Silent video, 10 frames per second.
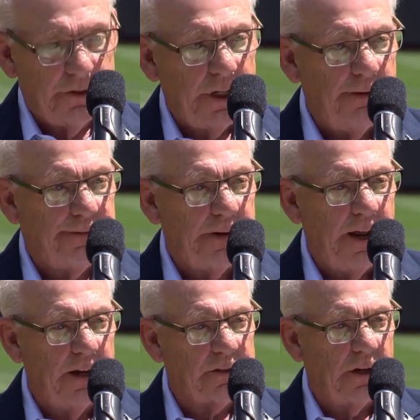the chief
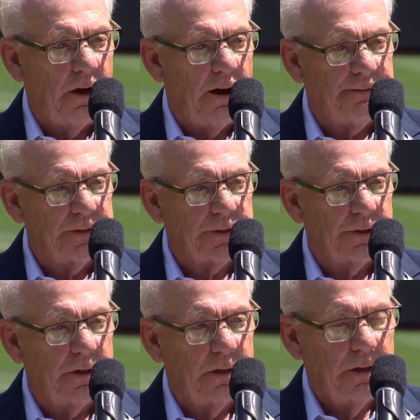financial
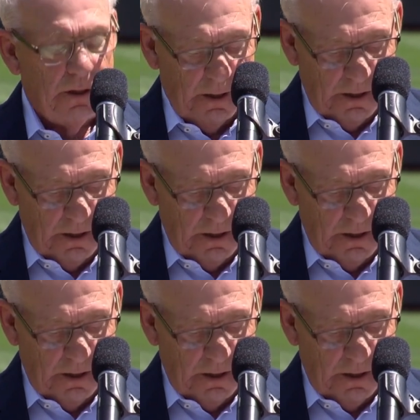officer